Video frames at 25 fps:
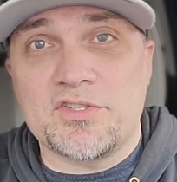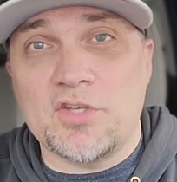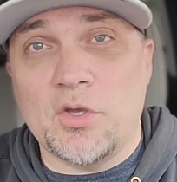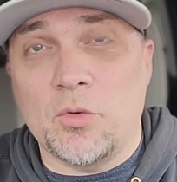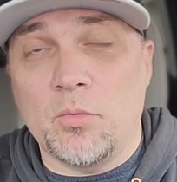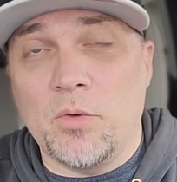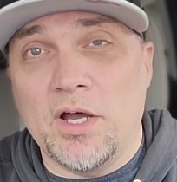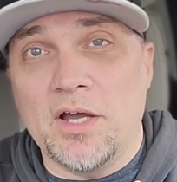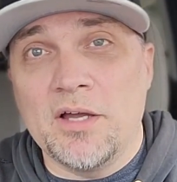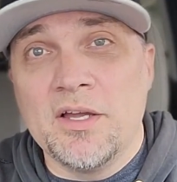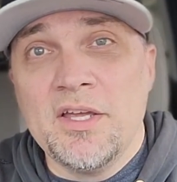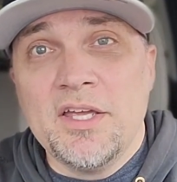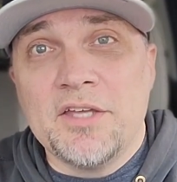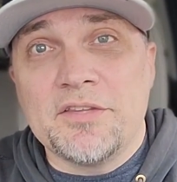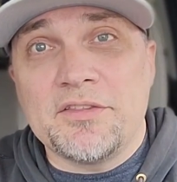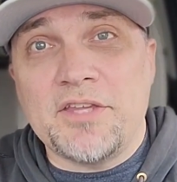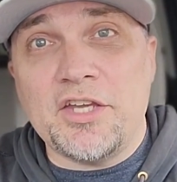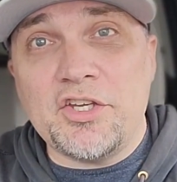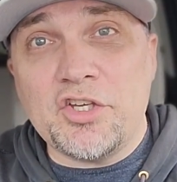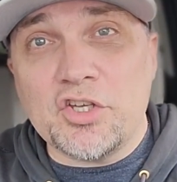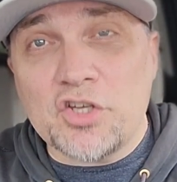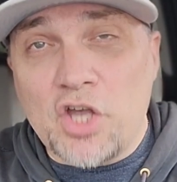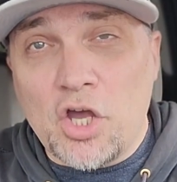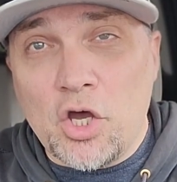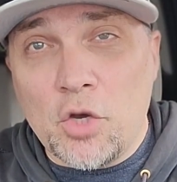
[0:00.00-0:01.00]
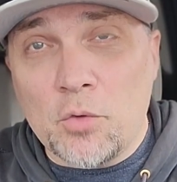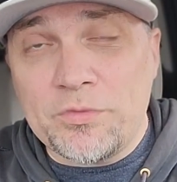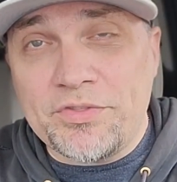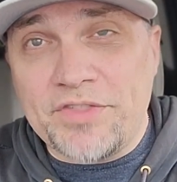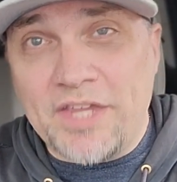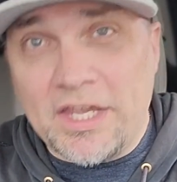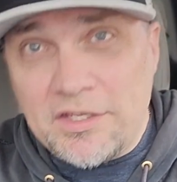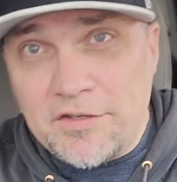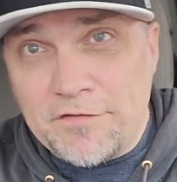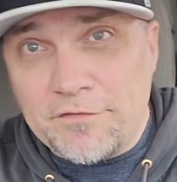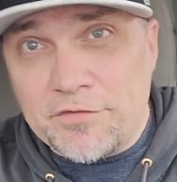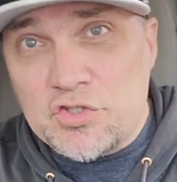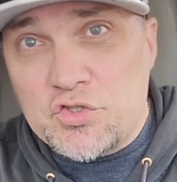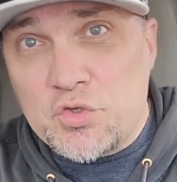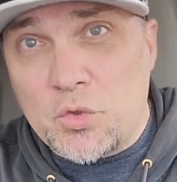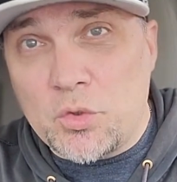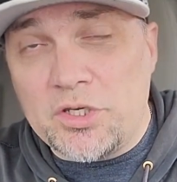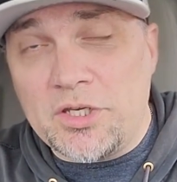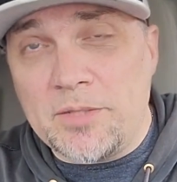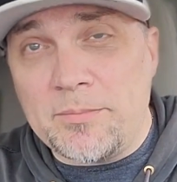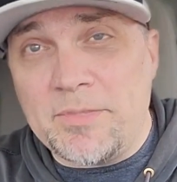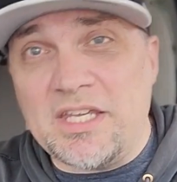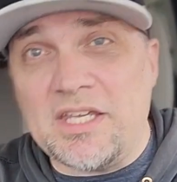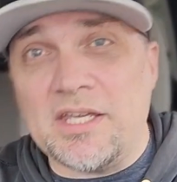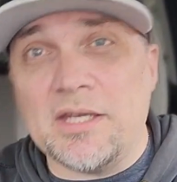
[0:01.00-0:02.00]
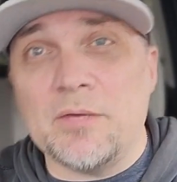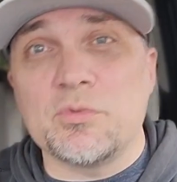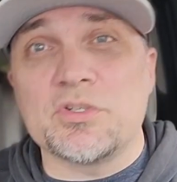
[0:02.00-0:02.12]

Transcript: So there you go. Thank you for joining me,